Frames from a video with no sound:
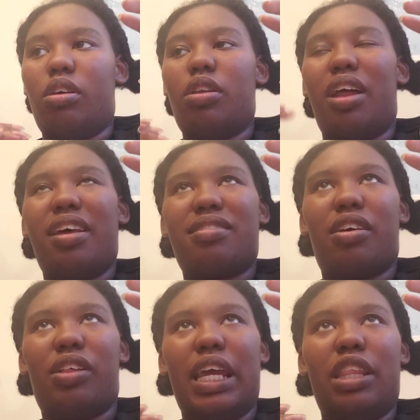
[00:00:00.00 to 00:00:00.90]
Not
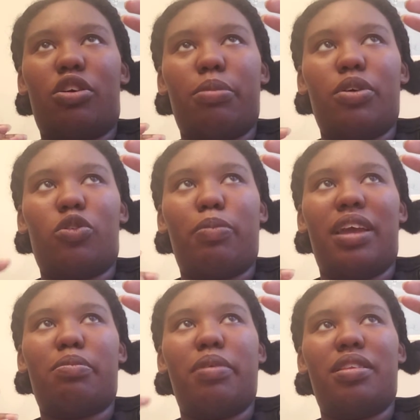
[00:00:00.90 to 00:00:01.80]
necessarily in the crypto
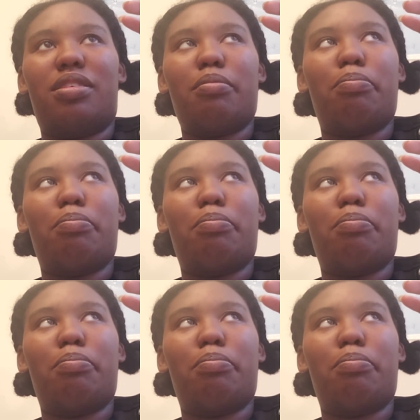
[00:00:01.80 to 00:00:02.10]
space, but